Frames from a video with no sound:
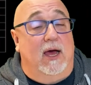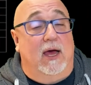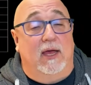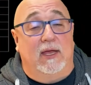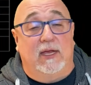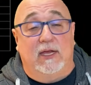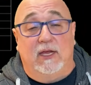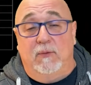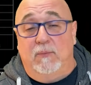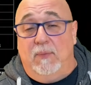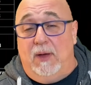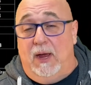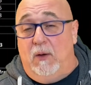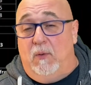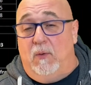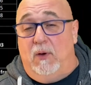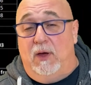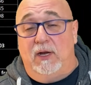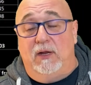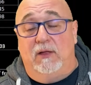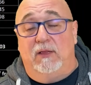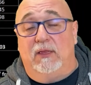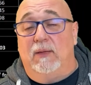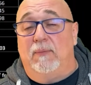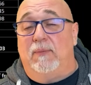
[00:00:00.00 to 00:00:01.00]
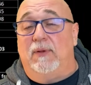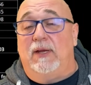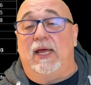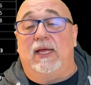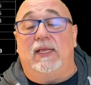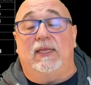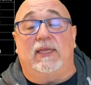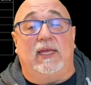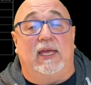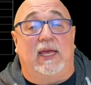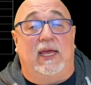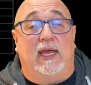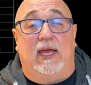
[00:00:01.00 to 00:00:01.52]
You might want to
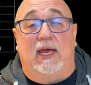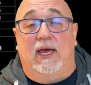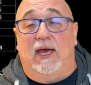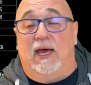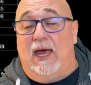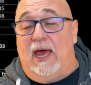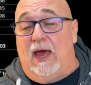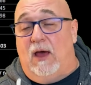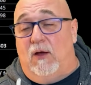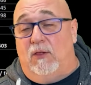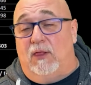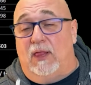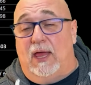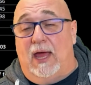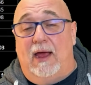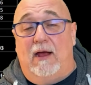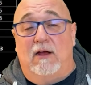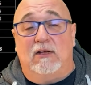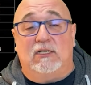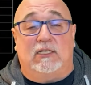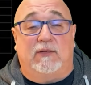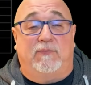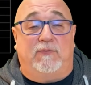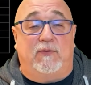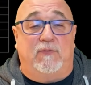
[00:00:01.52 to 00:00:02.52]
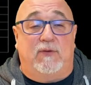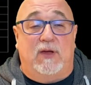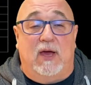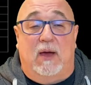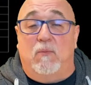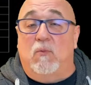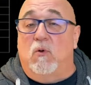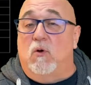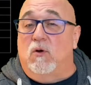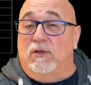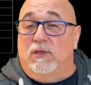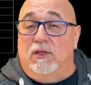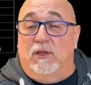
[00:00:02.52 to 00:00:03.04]
eliminate the outliers if you've got
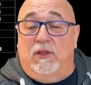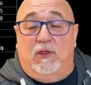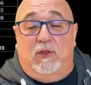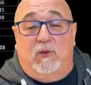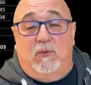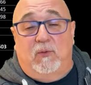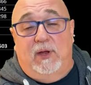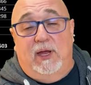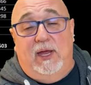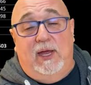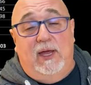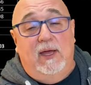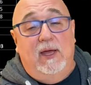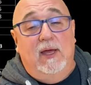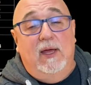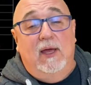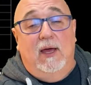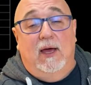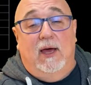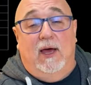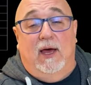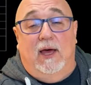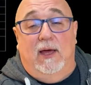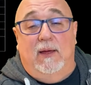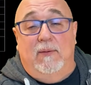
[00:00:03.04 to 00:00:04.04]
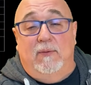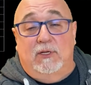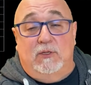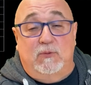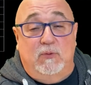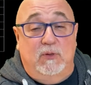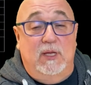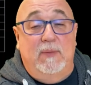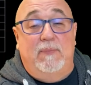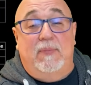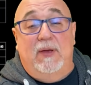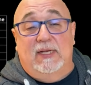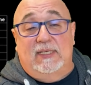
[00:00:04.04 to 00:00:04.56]
more than 3. It's
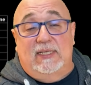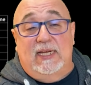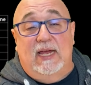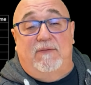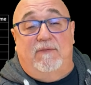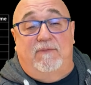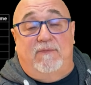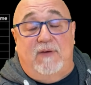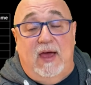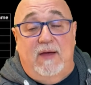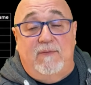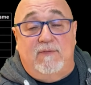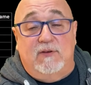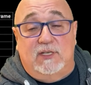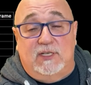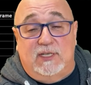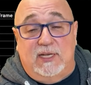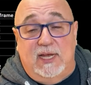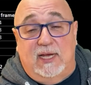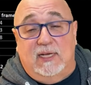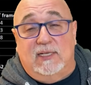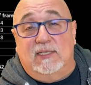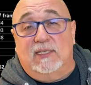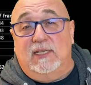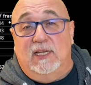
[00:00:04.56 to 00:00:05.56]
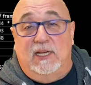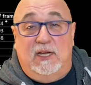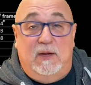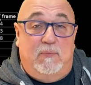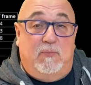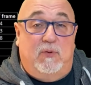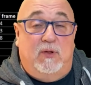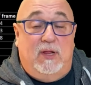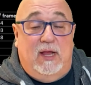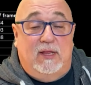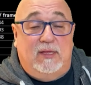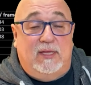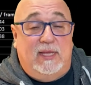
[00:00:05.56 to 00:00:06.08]
really best to have 5 or 6, then you
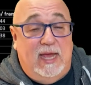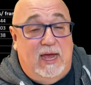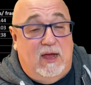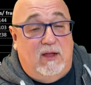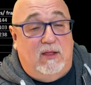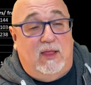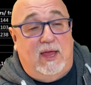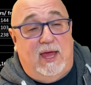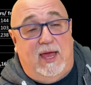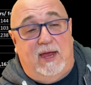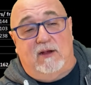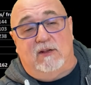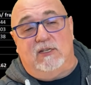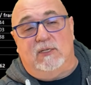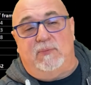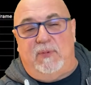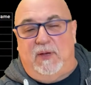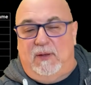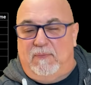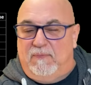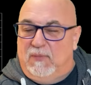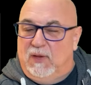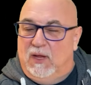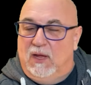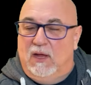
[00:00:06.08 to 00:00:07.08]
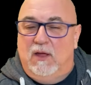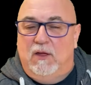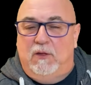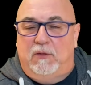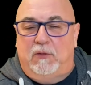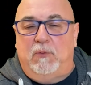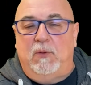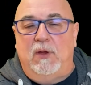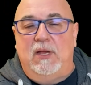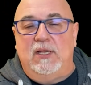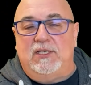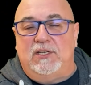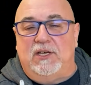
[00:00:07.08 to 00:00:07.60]
pull out the outliers, but
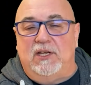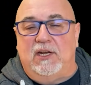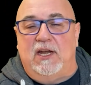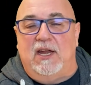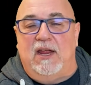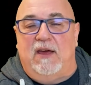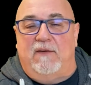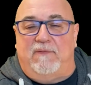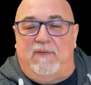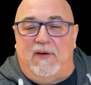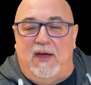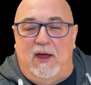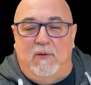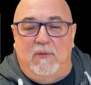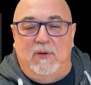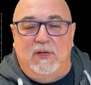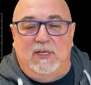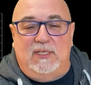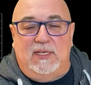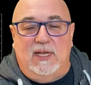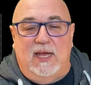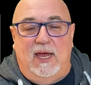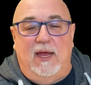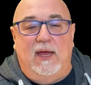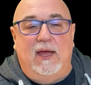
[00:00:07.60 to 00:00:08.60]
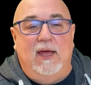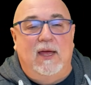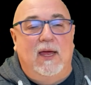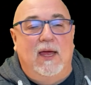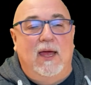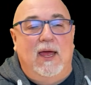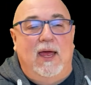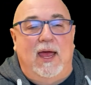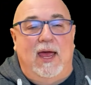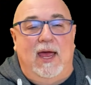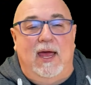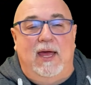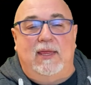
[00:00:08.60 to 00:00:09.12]
3 is good enough, I always say.
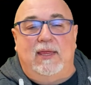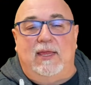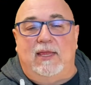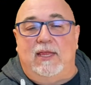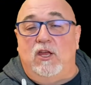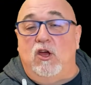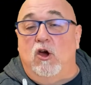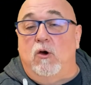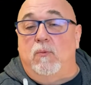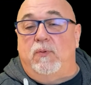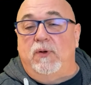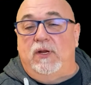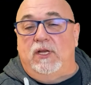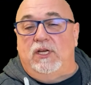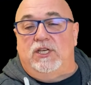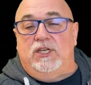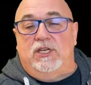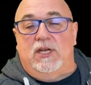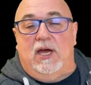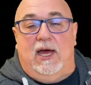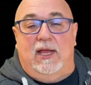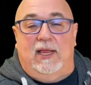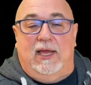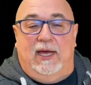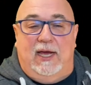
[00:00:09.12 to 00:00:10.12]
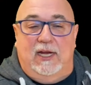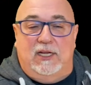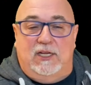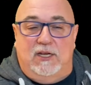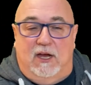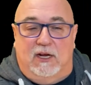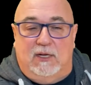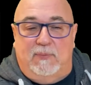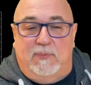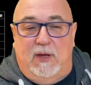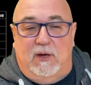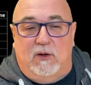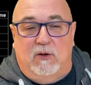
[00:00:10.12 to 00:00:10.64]
And then the opening shot, like I
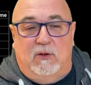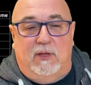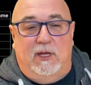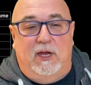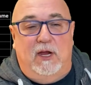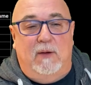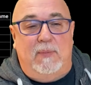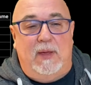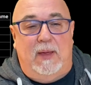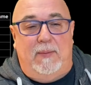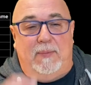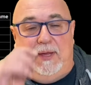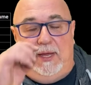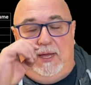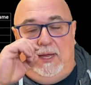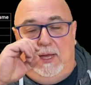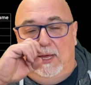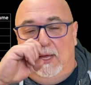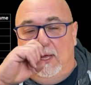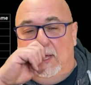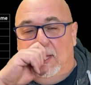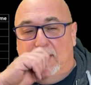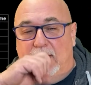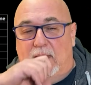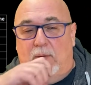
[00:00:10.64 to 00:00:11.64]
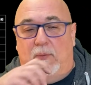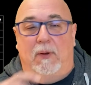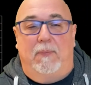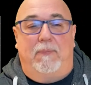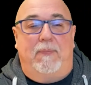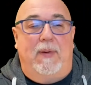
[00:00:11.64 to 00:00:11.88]
talked about earlier, maybe they went